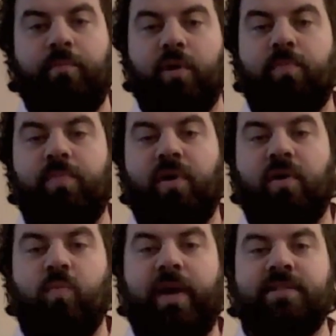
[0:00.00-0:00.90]
book
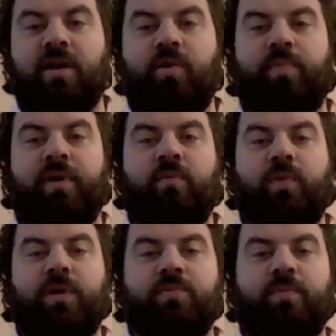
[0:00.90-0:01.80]
block when it's
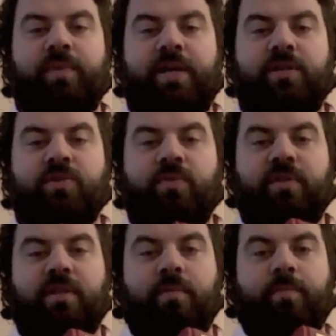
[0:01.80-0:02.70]
open, which will make sure
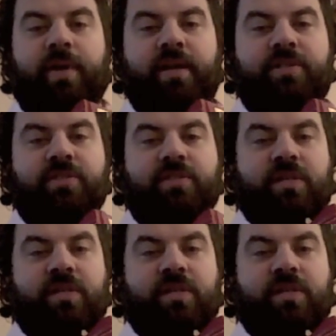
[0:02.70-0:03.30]
that the pages